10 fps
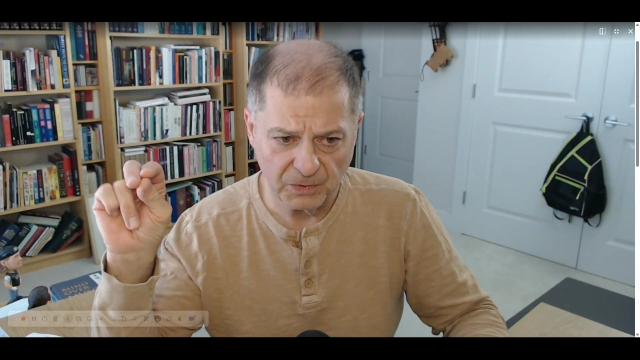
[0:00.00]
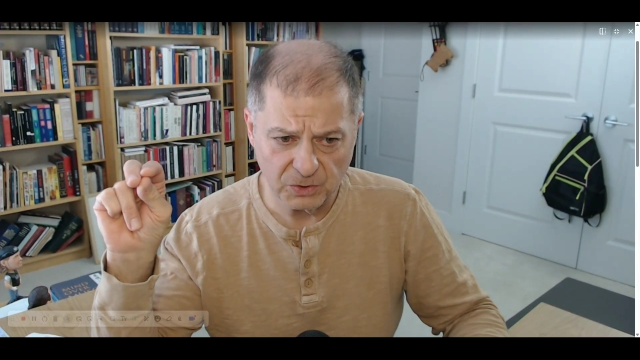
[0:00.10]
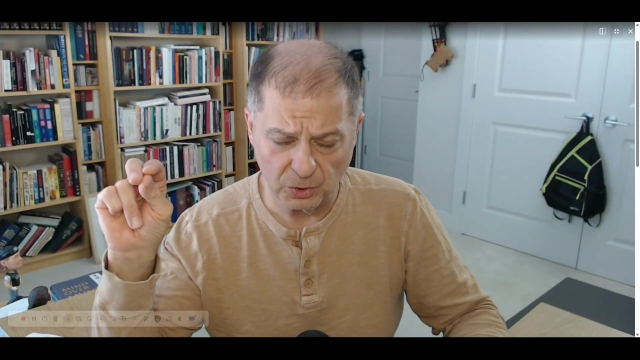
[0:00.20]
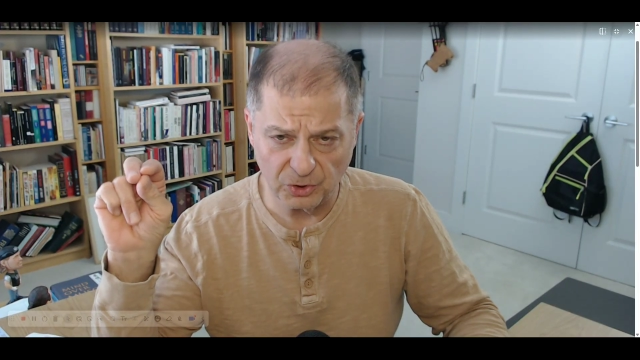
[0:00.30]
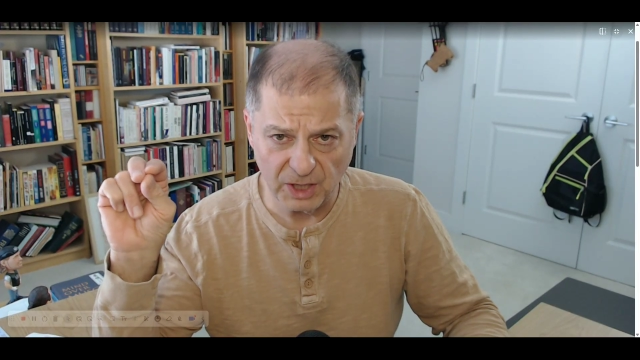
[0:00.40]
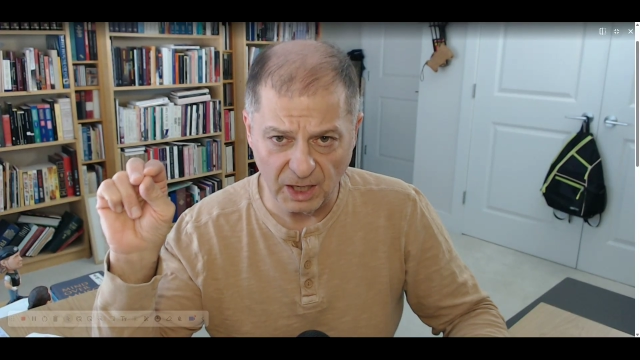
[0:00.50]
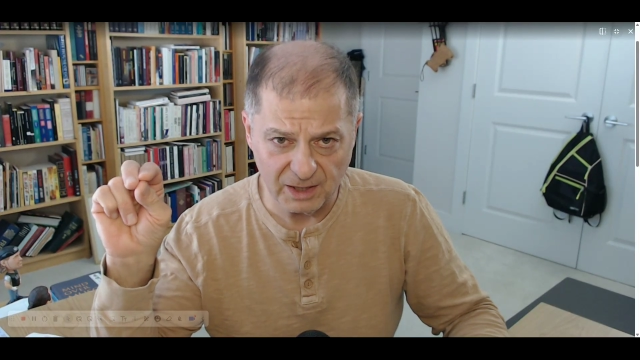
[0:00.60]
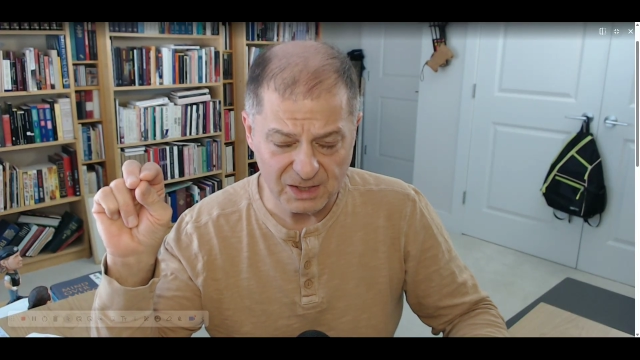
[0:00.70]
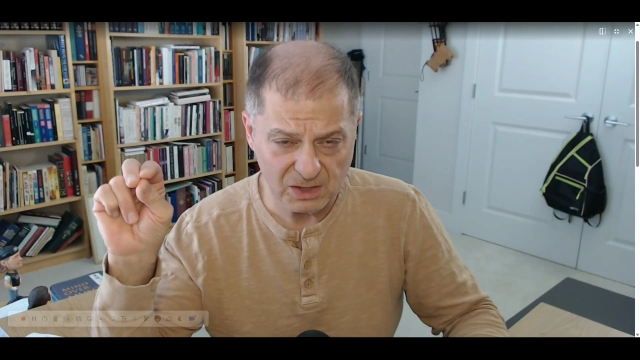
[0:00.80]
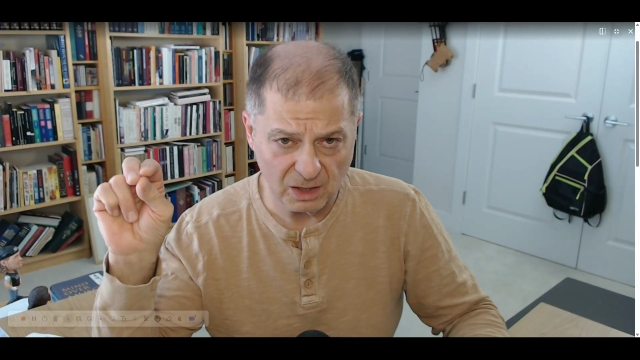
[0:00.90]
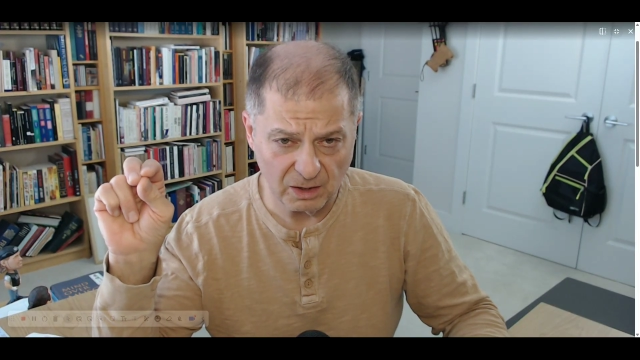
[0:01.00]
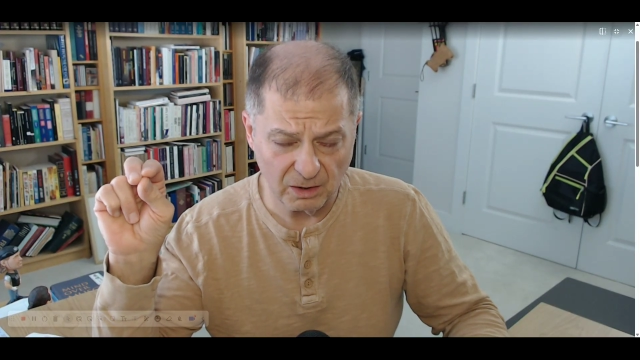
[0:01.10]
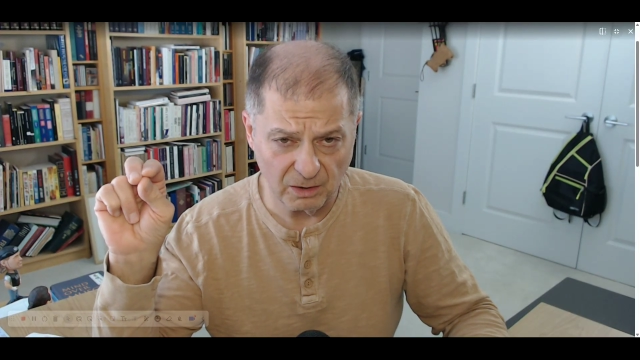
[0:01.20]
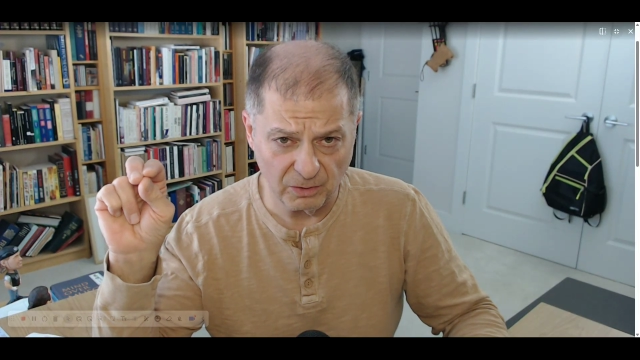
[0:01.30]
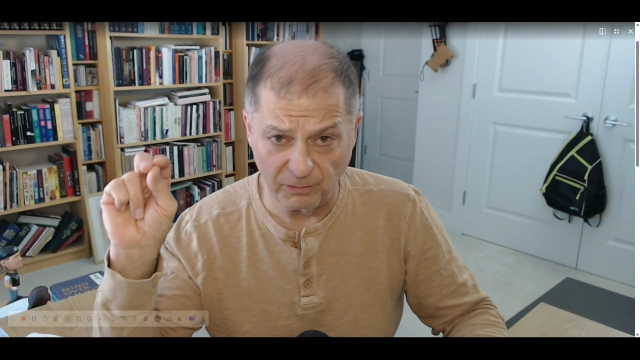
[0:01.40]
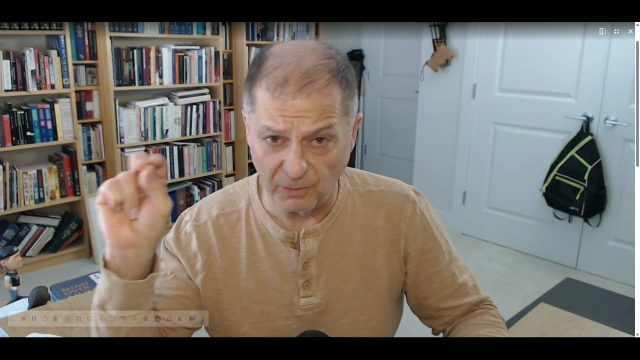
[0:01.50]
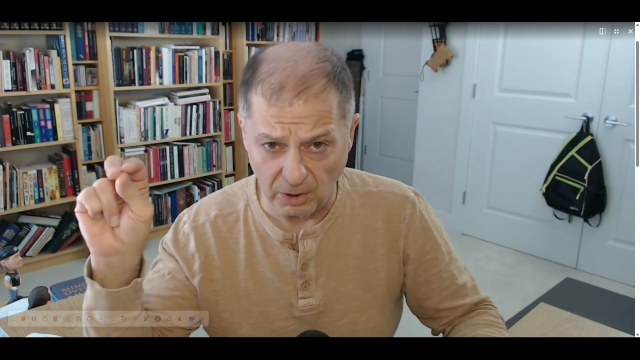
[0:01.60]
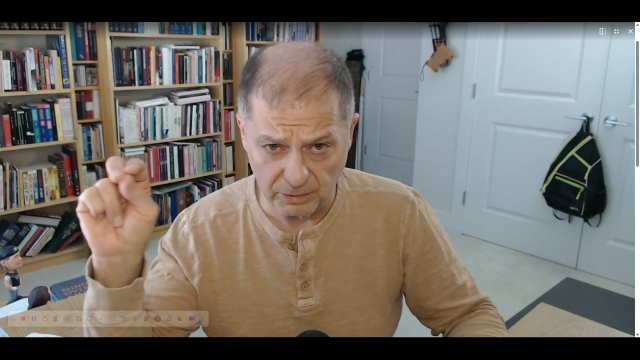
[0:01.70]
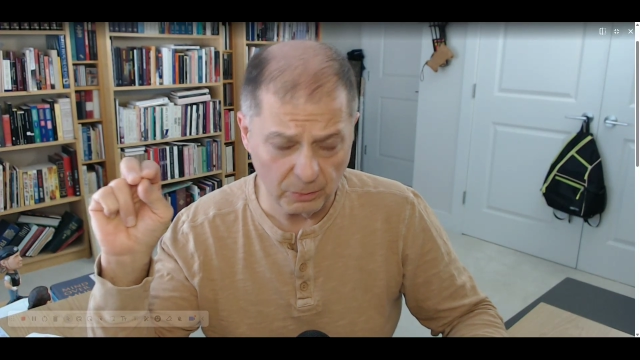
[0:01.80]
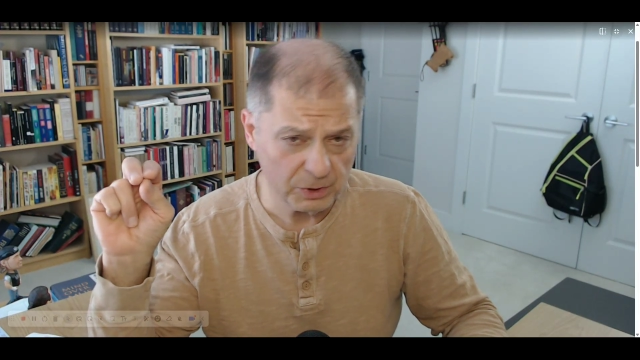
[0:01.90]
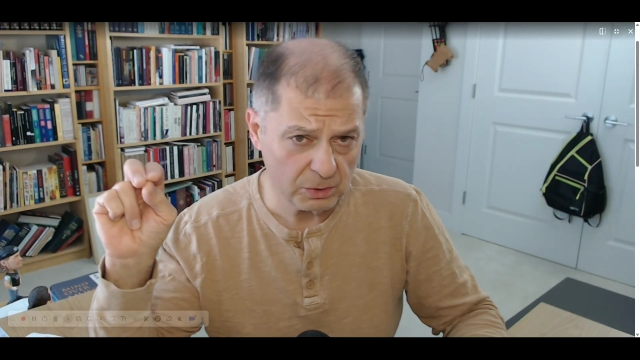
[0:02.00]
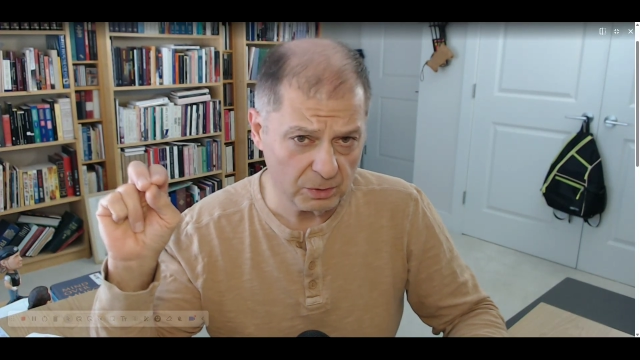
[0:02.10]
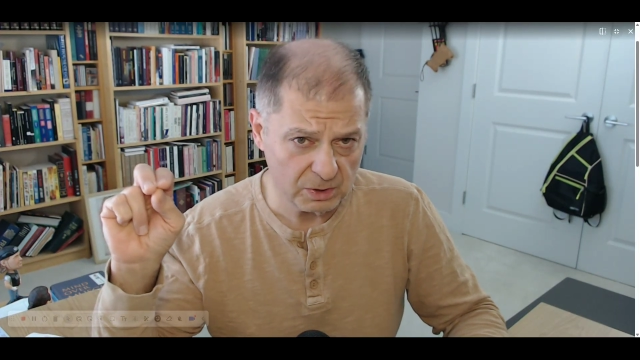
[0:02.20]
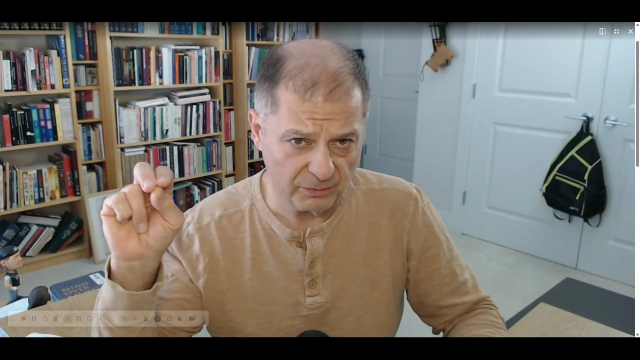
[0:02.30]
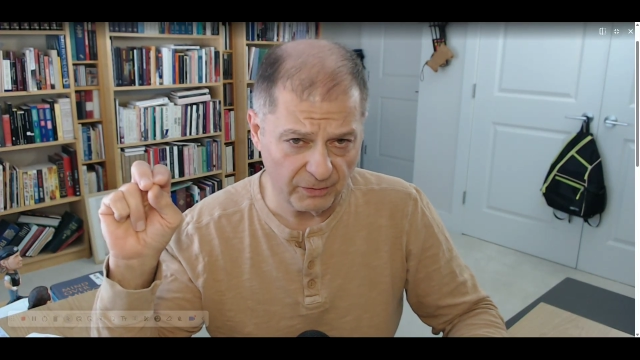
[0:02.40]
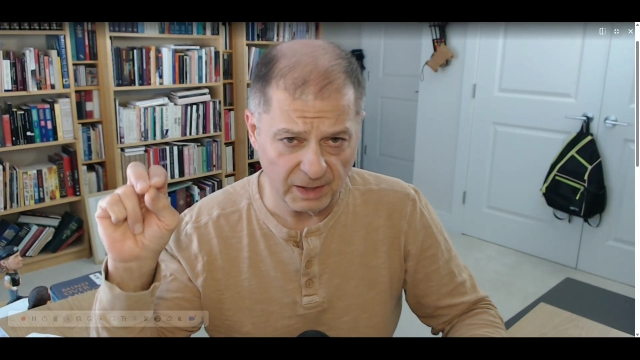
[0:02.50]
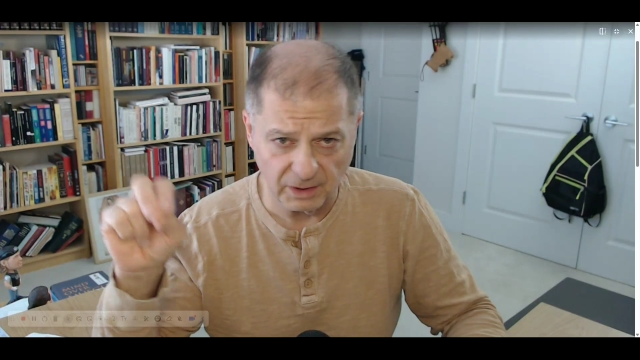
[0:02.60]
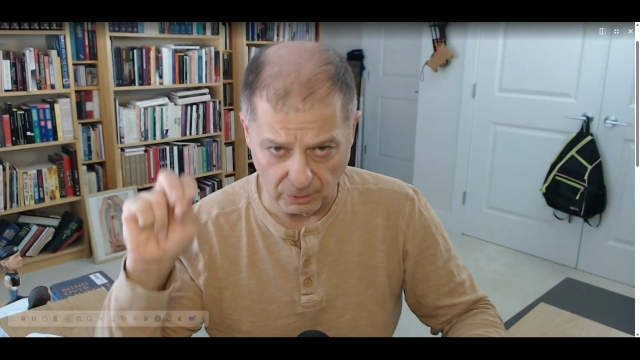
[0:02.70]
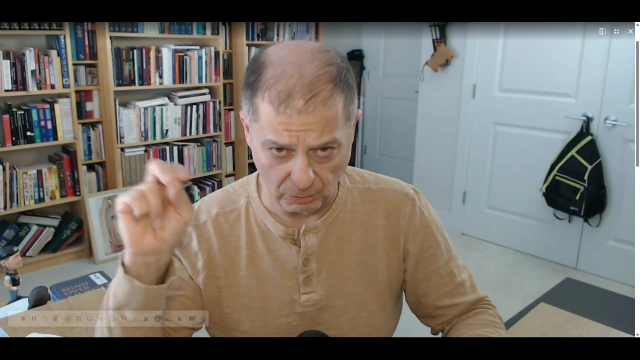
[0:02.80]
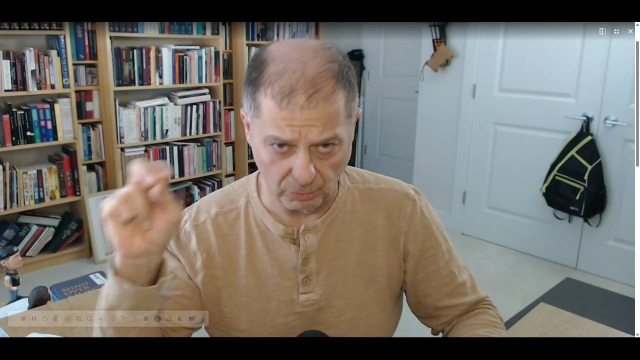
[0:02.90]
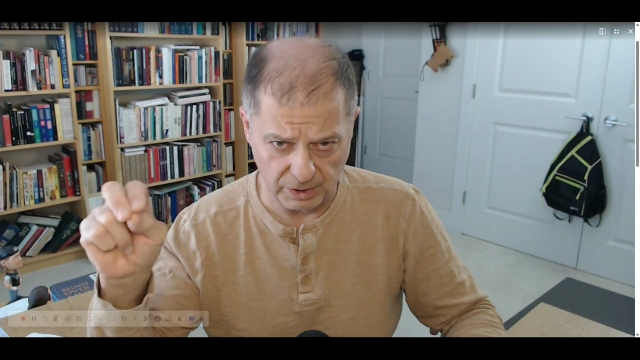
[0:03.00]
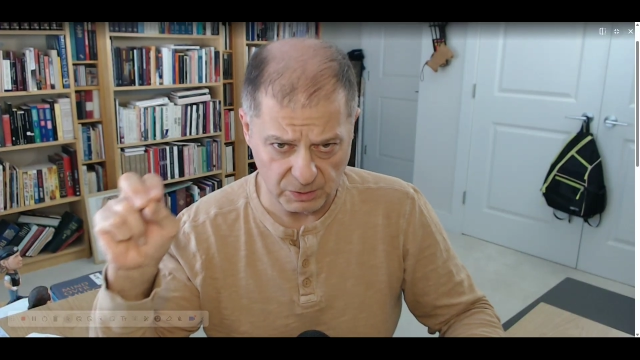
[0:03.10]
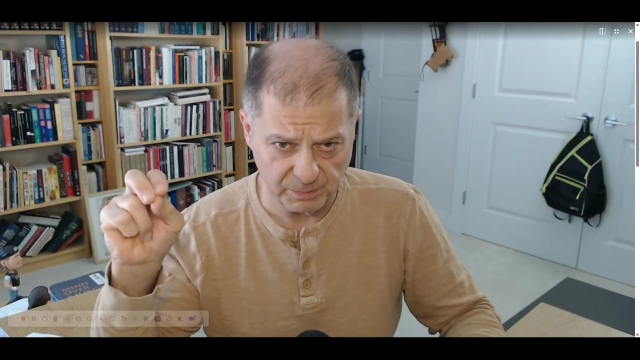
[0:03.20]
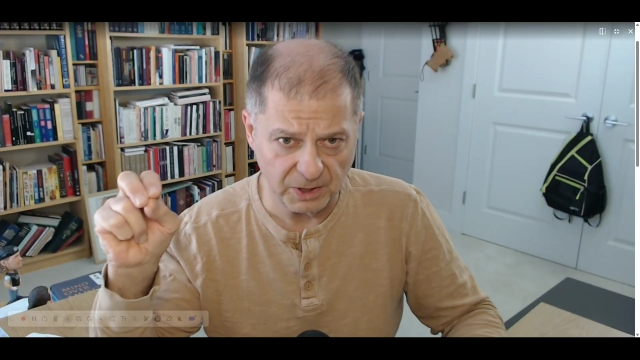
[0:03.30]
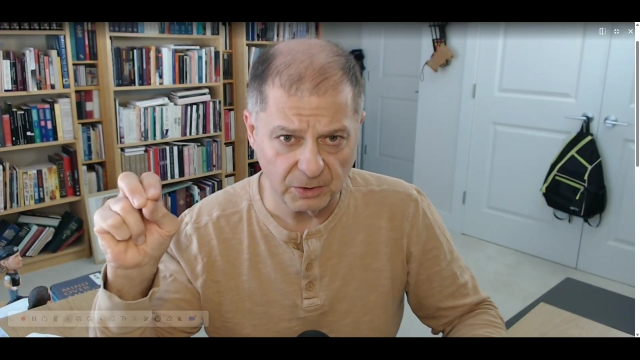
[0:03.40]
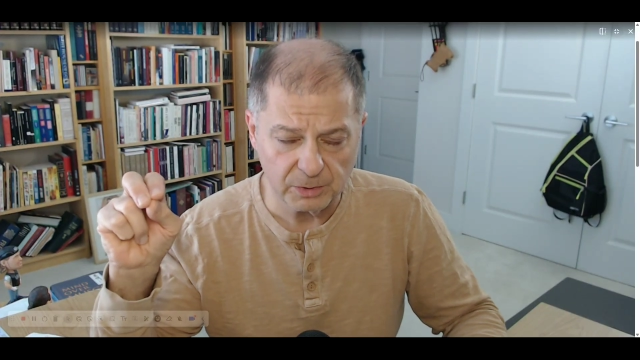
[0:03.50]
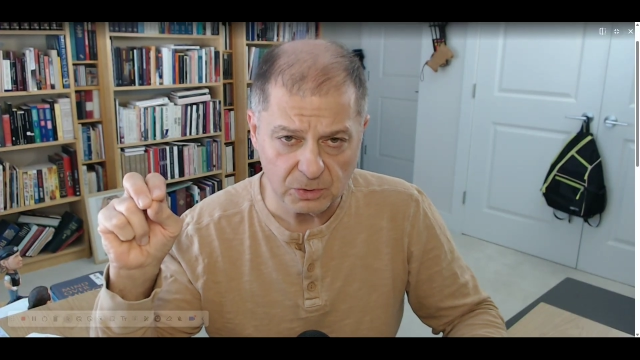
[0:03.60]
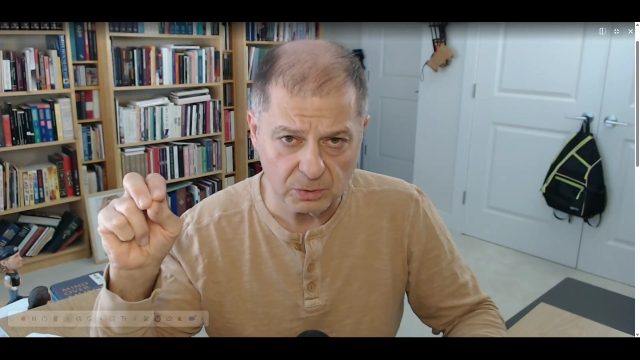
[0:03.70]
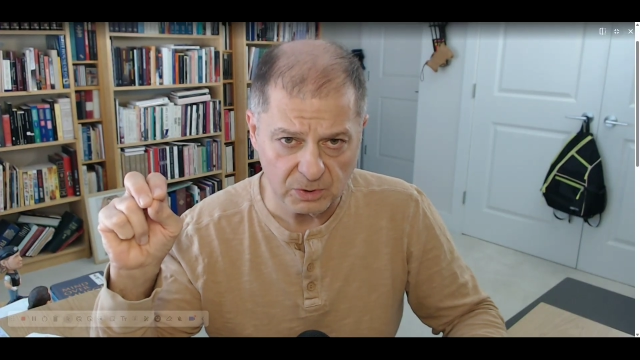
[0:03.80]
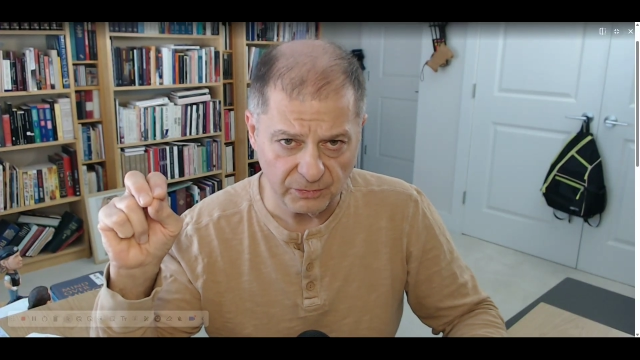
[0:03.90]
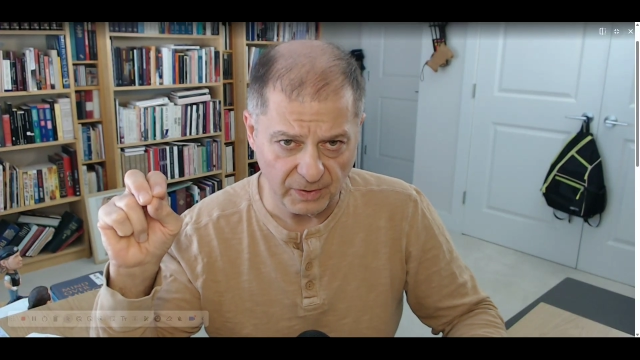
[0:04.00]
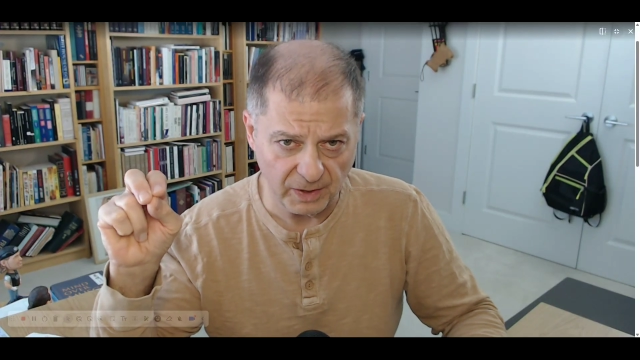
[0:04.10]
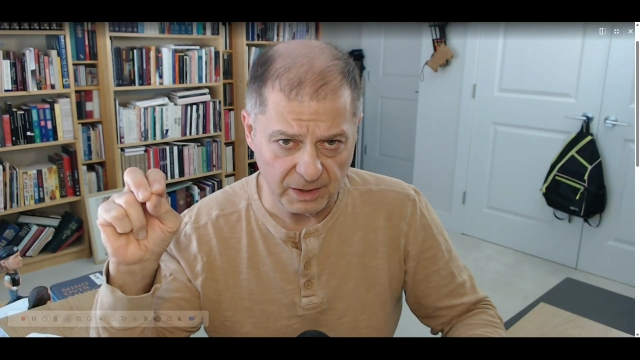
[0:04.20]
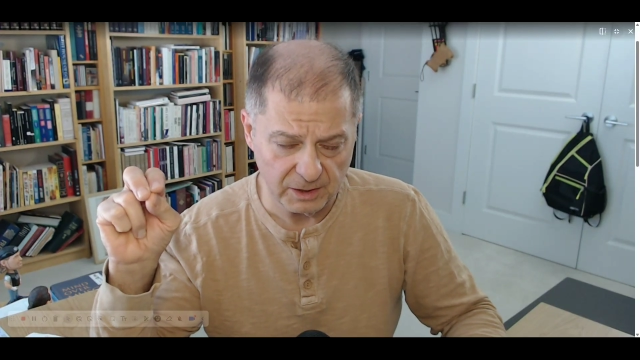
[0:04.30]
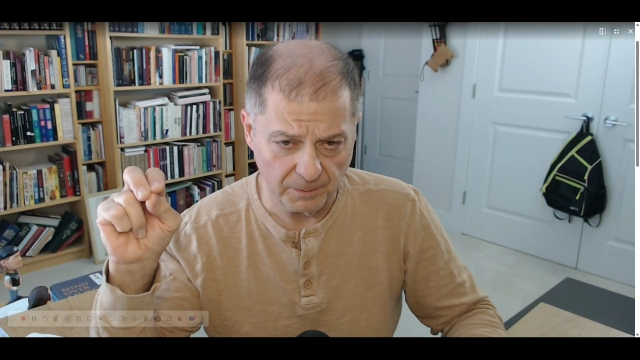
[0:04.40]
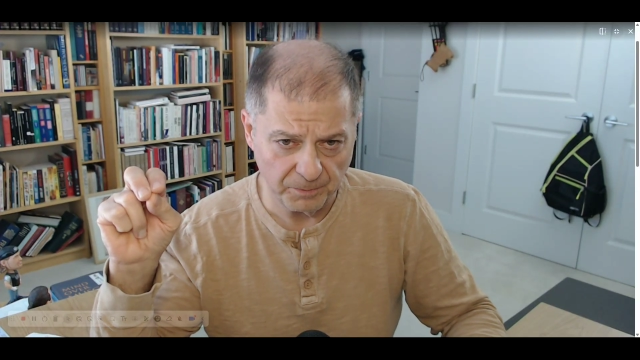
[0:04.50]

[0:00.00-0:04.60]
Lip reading: So you're telling us the Father was crucified and the Holy Spirit was crucified.